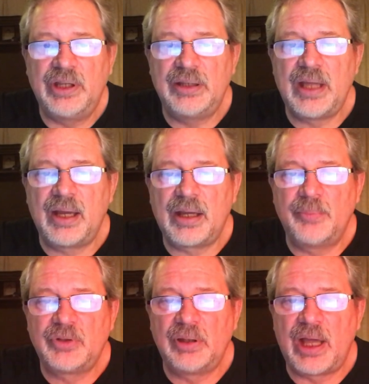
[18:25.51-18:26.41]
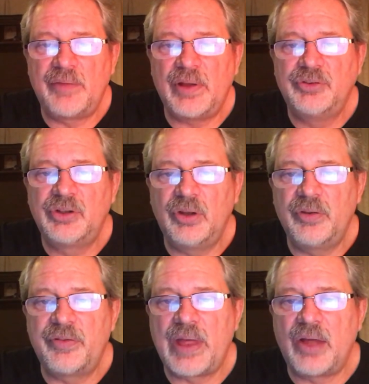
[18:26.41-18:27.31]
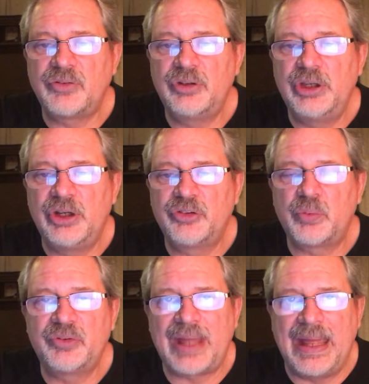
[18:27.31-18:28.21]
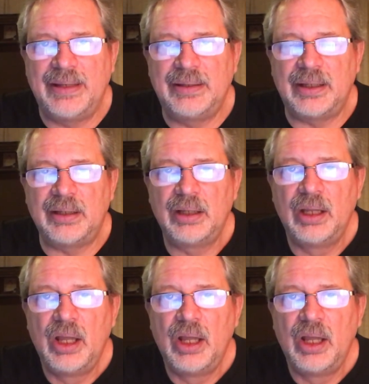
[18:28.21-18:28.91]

did not come to life until the 1,000 years was ended.